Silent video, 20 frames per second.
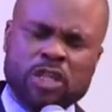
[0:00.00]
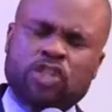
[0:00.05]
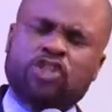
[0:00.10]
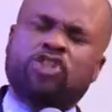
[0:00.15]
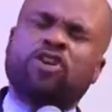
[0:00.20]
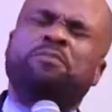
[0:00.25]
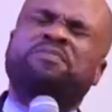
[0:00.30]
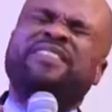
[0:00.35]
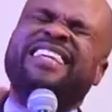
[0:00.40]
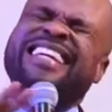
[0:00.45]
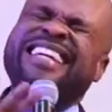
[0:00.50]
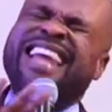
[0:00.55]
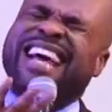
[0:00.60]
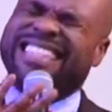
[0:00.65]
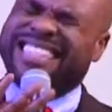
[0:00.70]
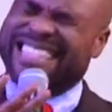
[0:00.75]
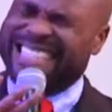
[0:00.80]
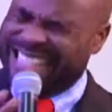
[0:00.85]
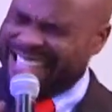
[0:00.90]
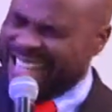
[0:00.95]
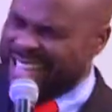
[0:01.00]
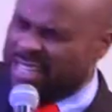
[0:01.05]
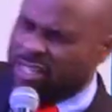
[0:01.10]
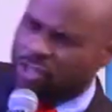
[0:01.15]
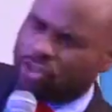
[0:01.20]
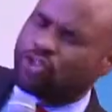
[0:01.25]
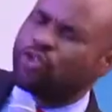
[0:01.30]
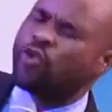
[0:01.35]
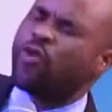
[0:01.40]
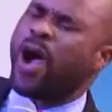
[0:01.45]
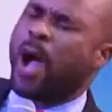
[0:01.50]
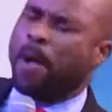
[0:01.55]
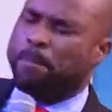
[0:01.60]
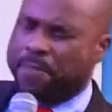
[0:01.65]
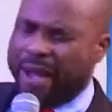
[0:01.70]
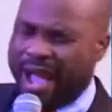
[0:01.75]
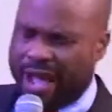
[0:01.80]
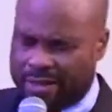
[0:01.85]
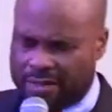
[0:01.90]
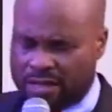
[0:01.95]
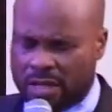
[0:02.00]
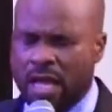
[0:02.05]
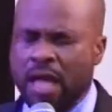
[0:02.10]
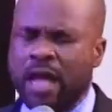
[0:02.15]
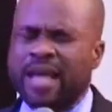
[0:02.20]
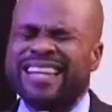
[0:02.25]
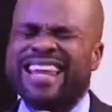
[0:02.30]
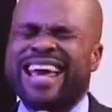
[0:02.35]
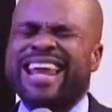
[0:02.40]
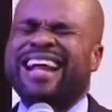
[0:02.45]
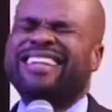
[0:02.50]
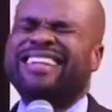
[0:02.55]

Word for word: something that sets you apart. There